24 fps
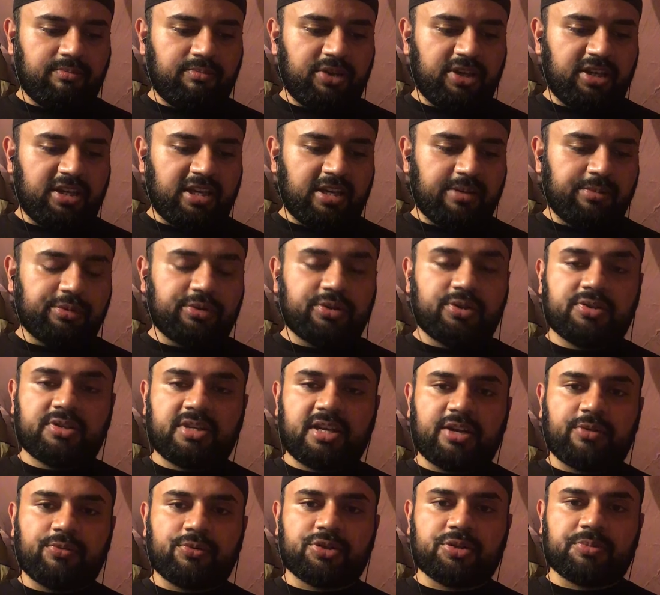be able to
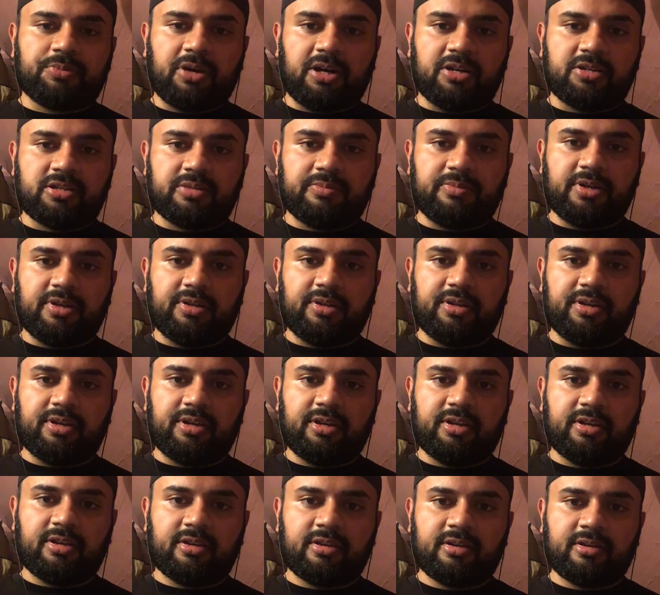take
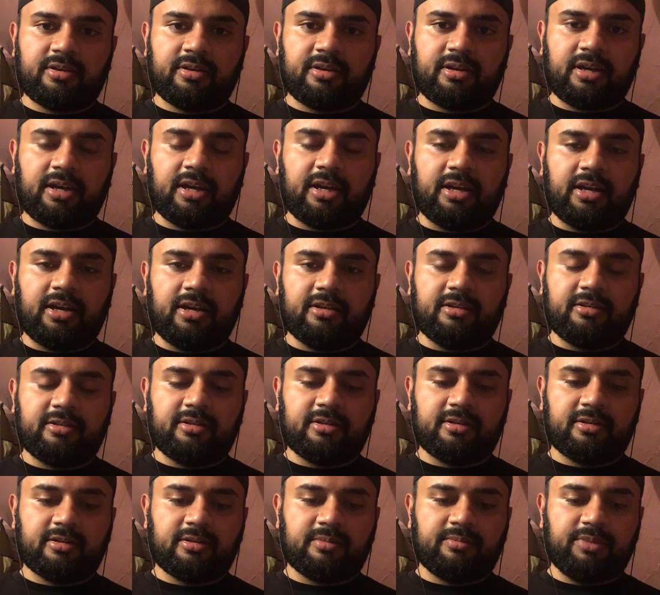responsibility and
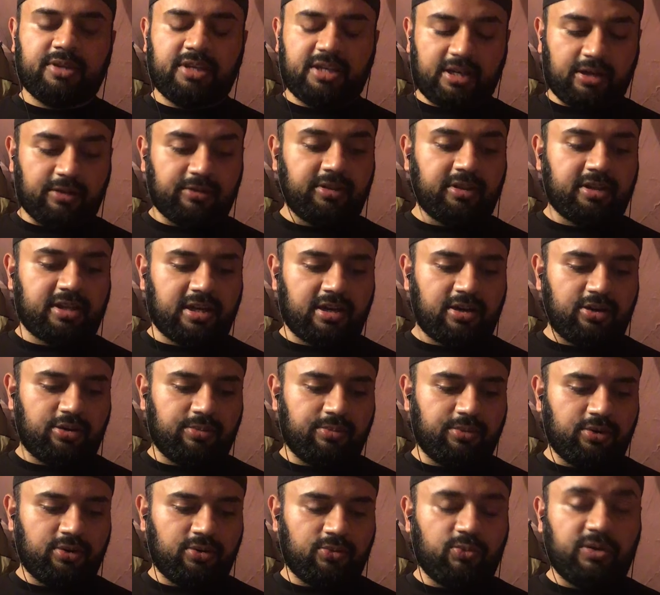be held
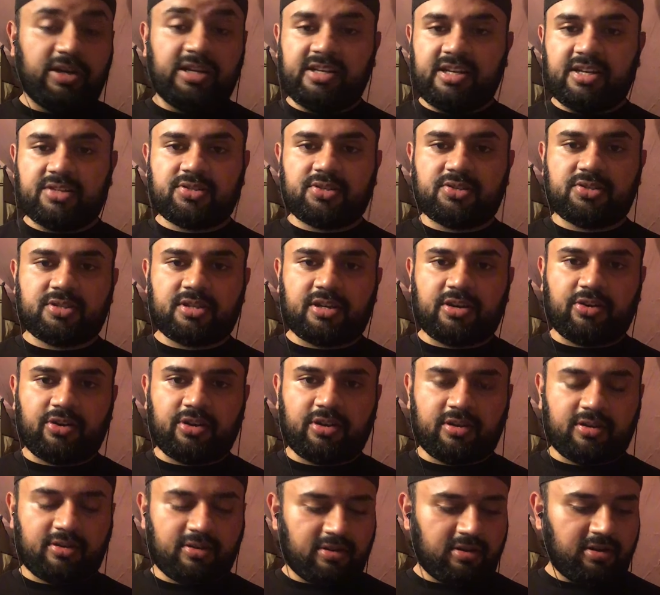accountable when
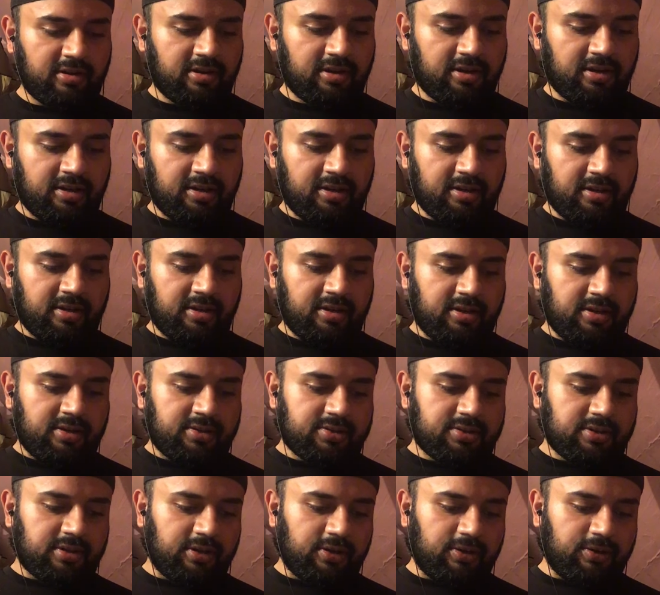necessary.
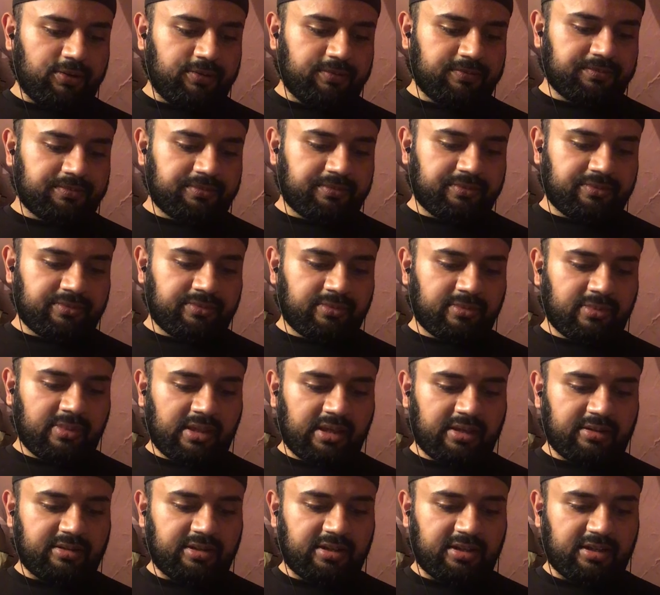So
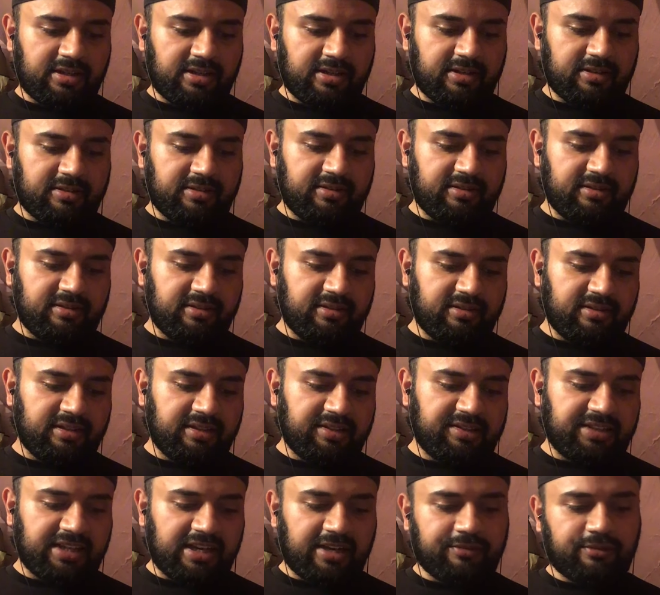the the
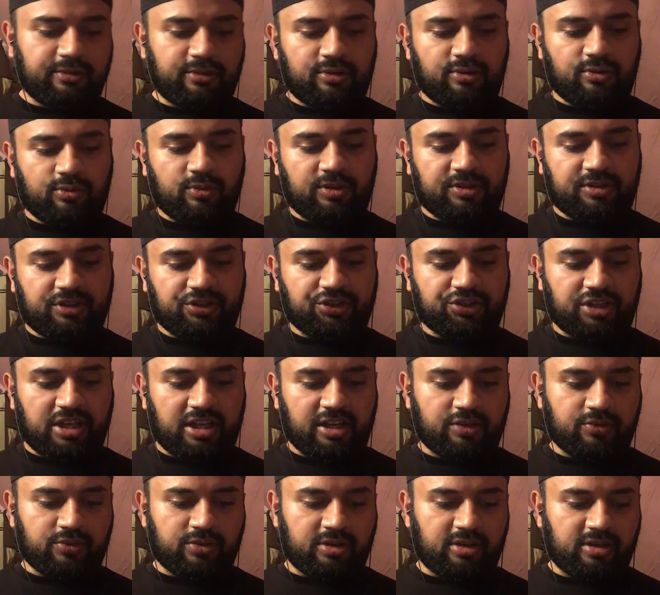devil, what the
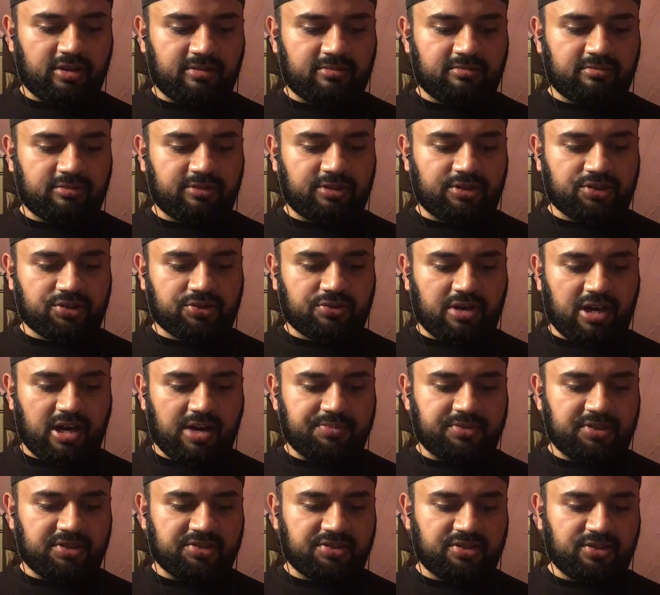Sheikh uh,
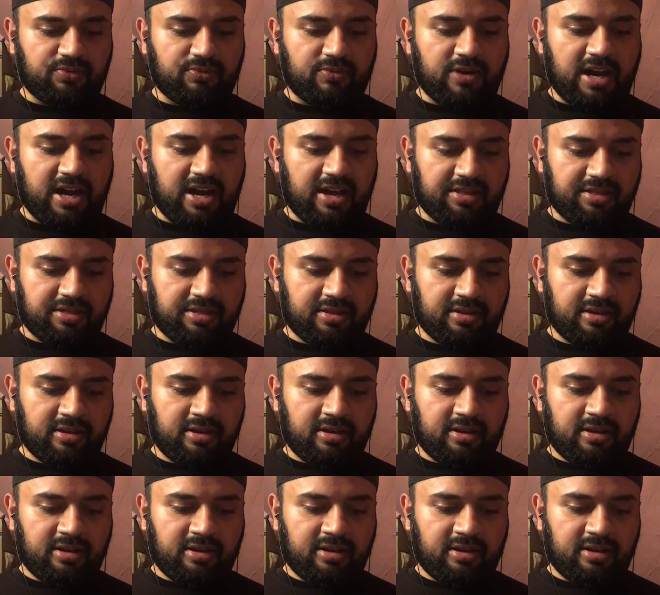describes, is the wrath.